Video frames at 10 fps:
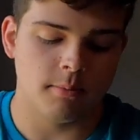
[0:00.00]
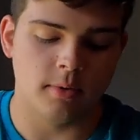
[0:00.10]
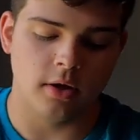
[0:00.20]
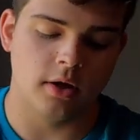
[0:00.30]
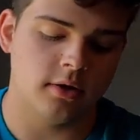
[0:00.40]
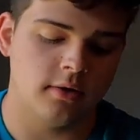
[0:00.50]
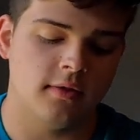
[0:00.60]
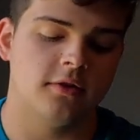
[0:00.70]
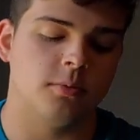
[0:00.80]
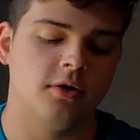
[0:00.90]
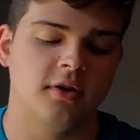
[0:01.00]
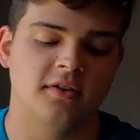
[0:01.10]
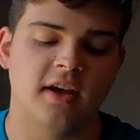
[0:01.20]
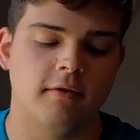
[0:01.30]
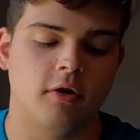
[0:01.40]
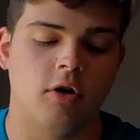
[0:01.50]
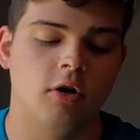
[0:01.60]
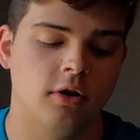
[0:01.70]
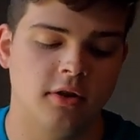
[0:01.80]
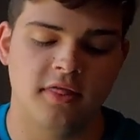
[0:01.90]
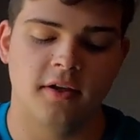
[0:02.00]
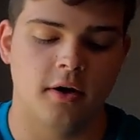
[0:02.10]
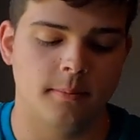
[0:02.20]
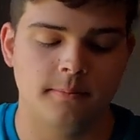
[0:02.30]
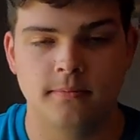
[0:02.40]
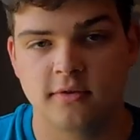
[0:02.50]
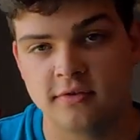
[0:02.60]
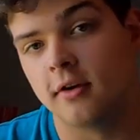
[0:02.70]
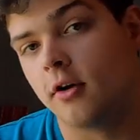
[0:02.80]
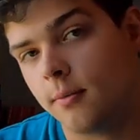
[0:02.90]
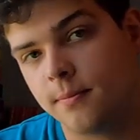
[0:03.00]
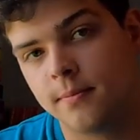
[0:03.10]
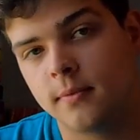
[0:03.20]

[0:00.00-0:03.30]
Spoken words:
But this one does have a hardened thumb, so